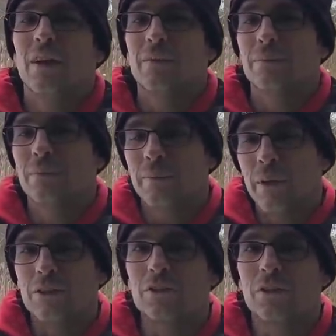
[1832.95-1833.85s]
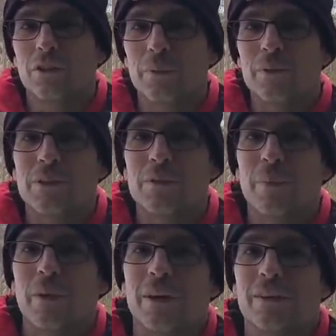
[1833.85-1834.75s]
um, make sure that you're
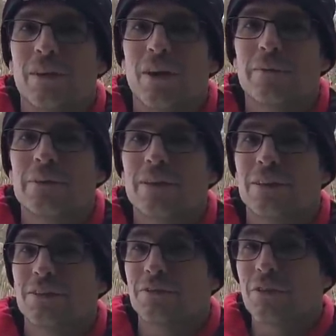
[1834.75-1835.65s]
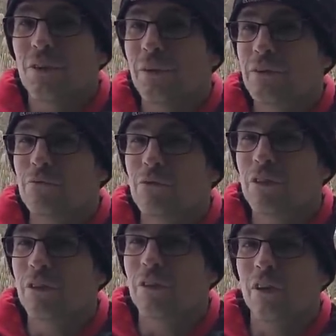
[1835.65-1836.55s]
participating in the comment section. There's always
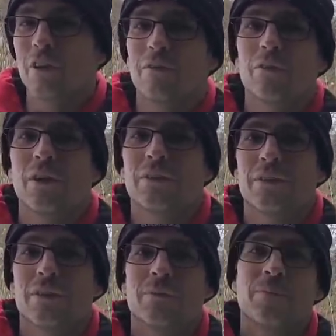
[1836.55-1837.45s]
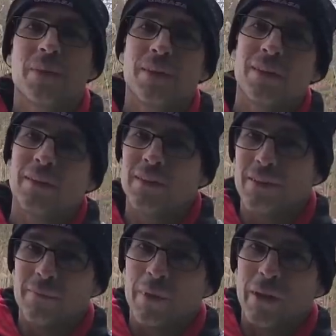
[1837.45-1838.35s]
really good info down there.
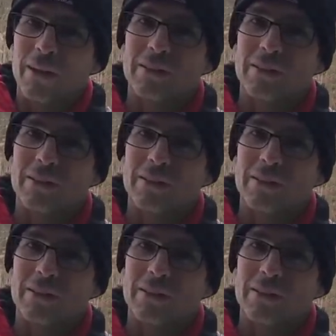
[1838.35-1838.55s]
Bye,